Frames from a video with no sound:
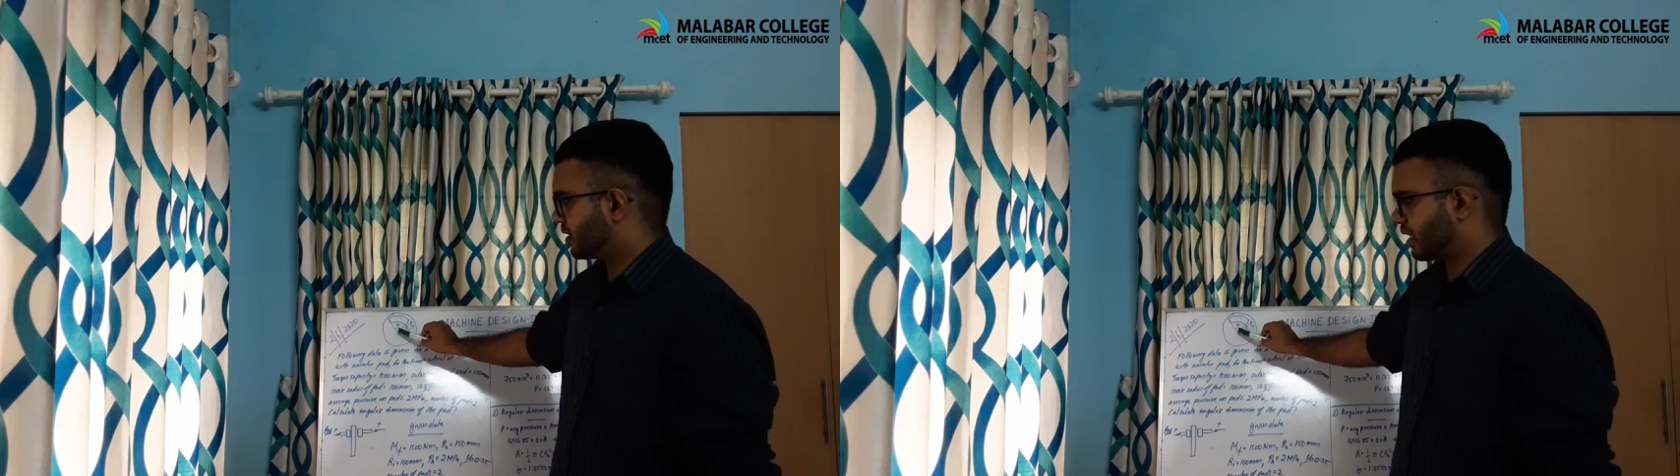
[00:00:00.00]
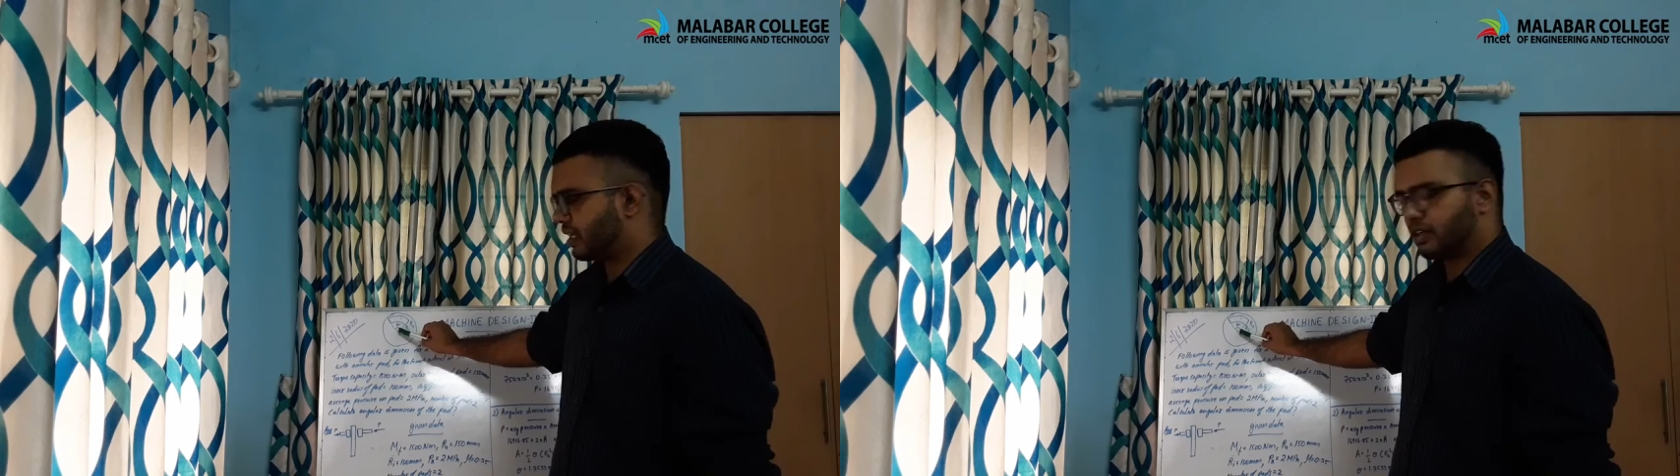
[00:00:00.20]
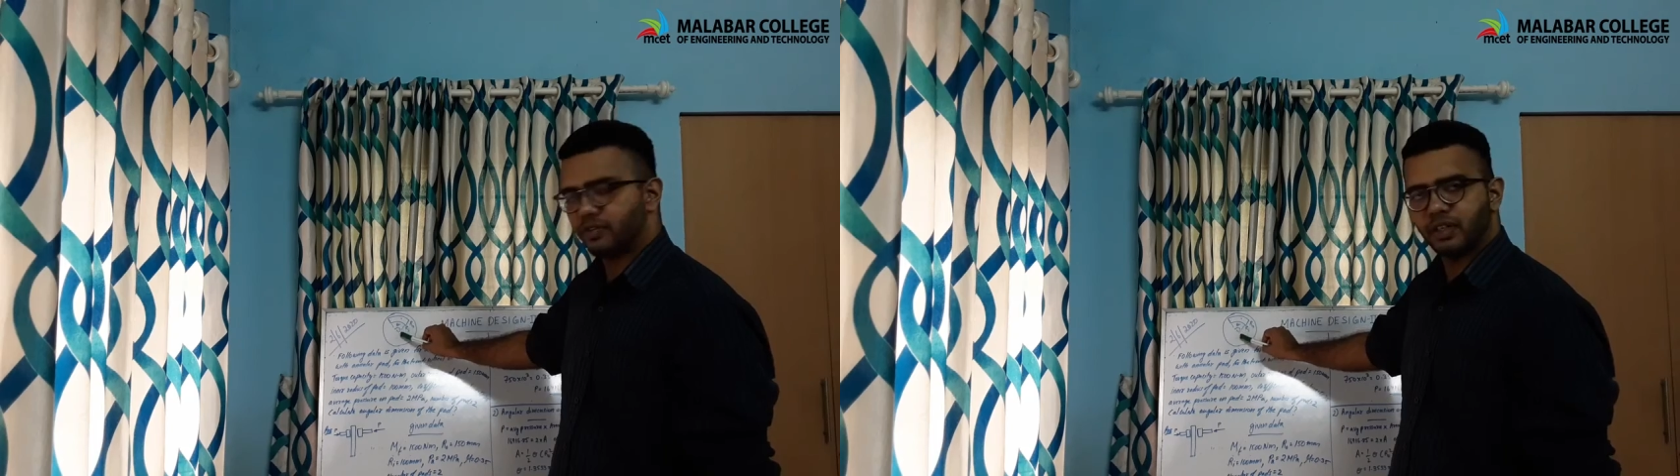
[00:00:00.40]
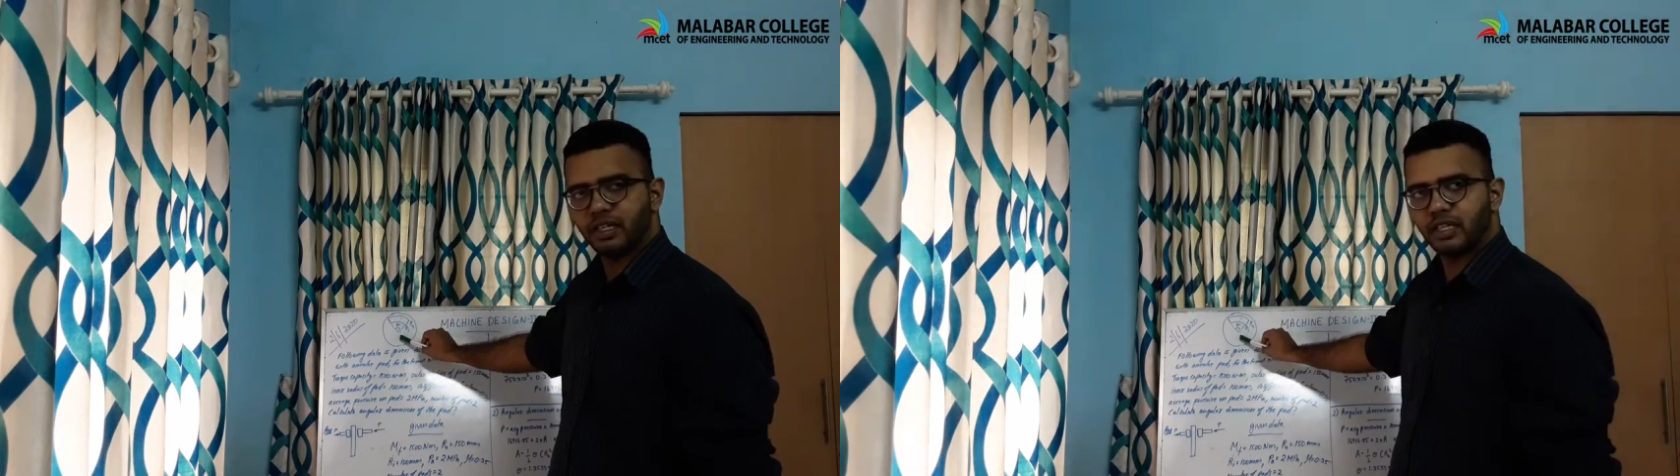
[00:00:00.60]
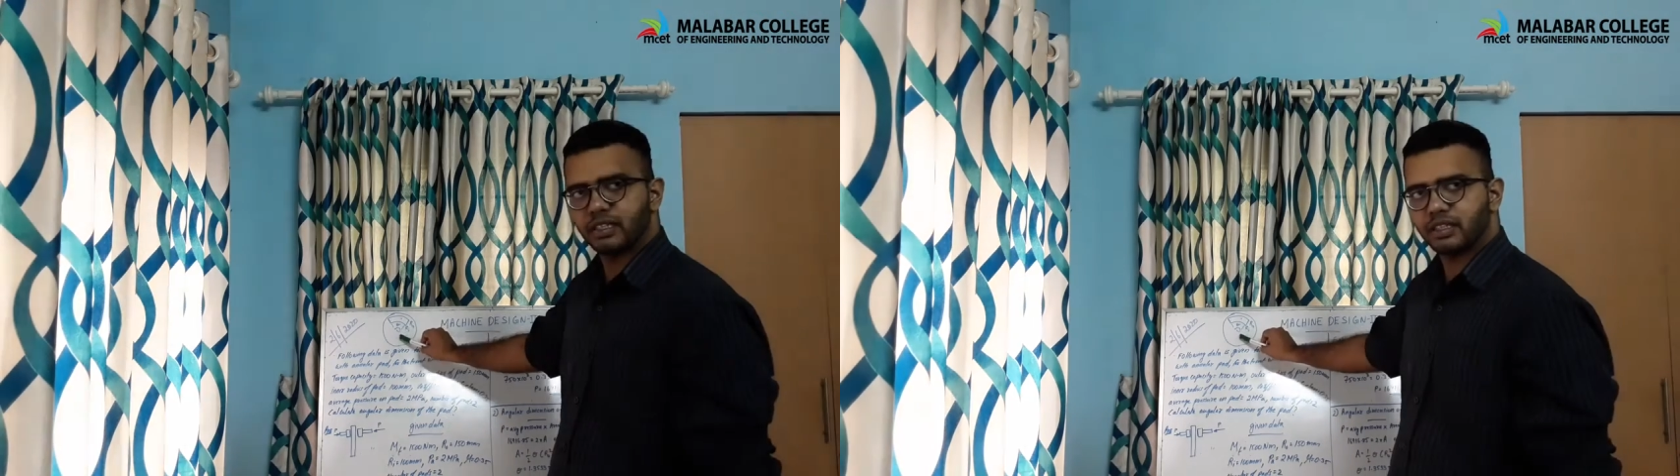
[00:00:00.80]
center of the
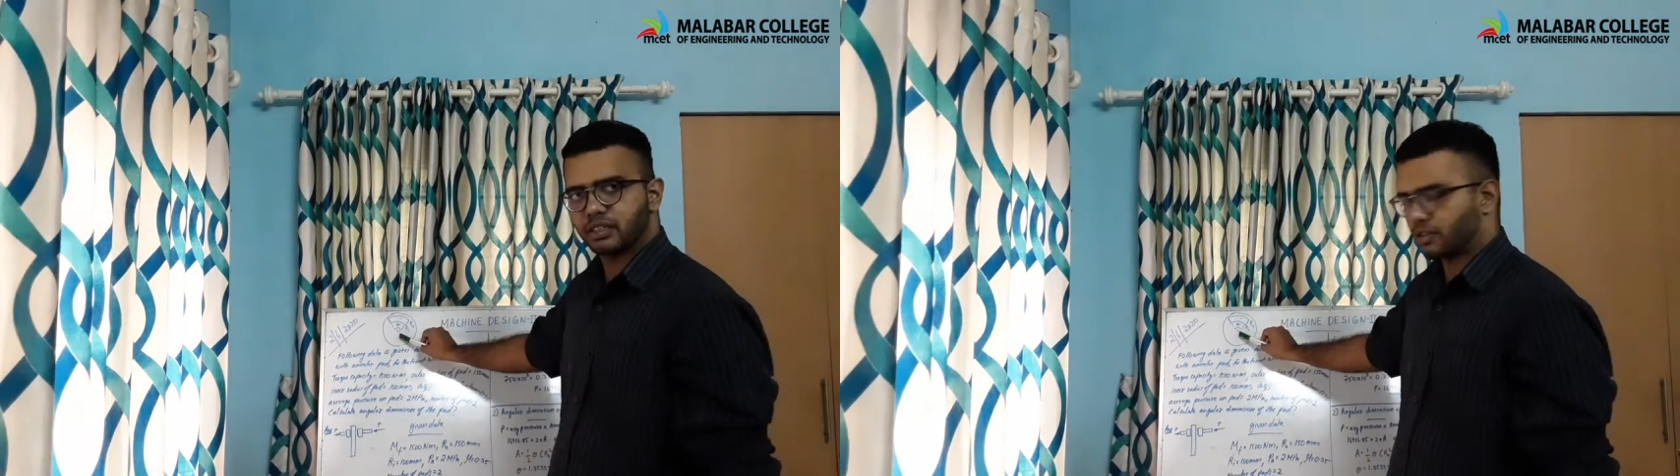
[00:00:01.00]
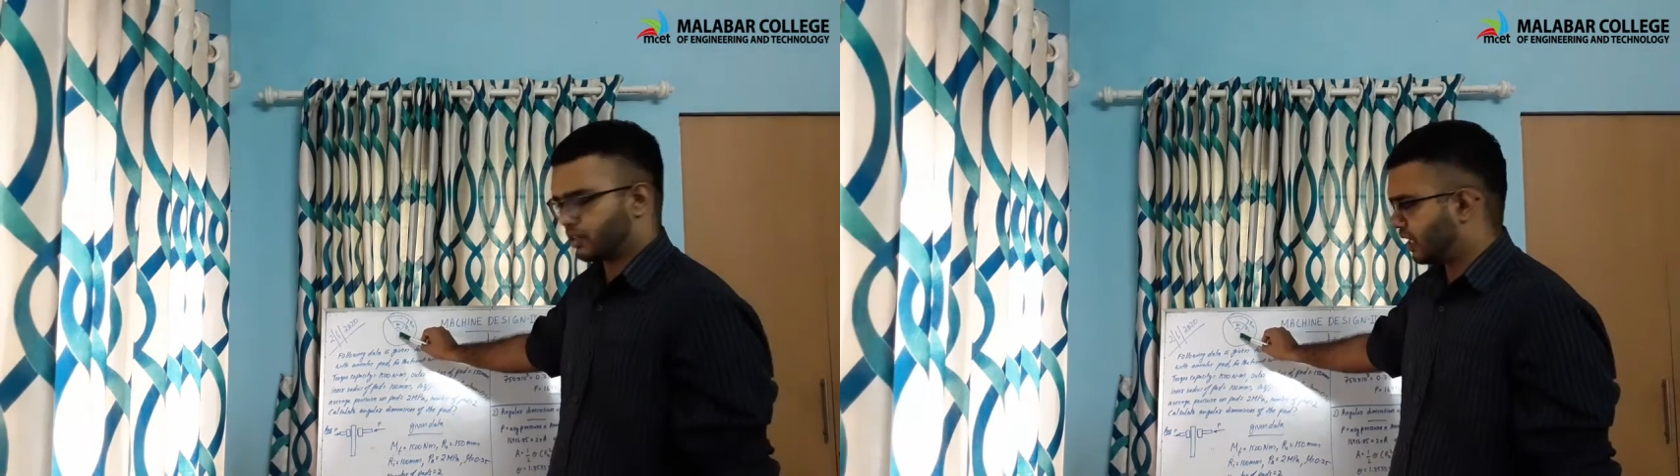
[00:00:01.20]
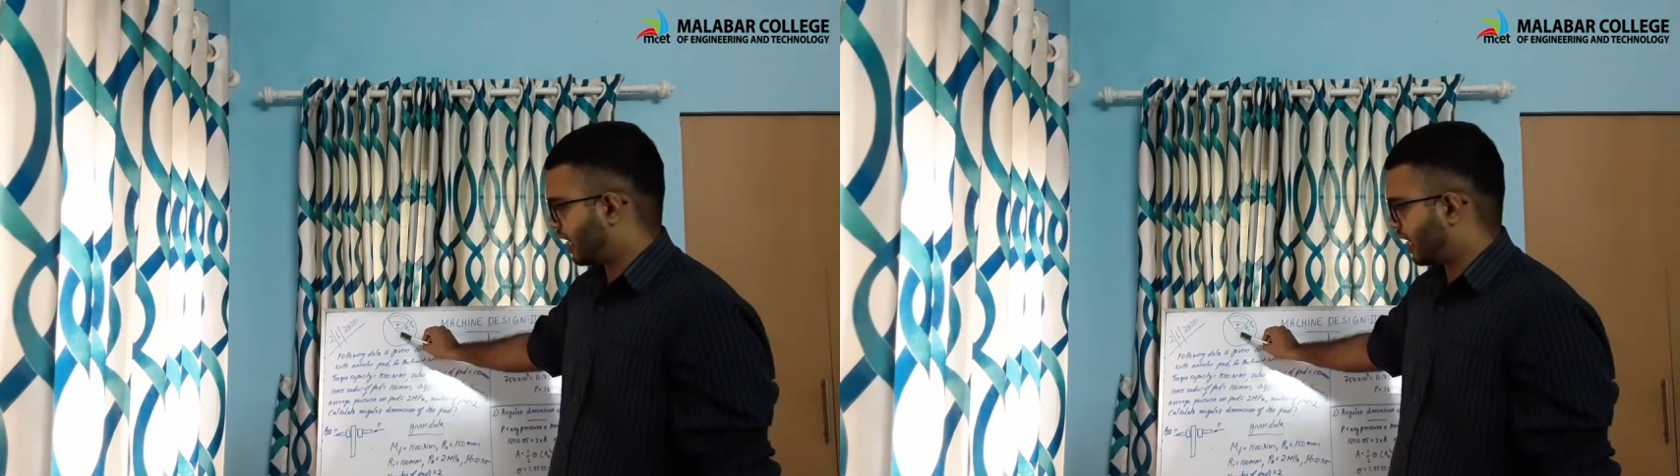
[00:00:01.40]
disc to the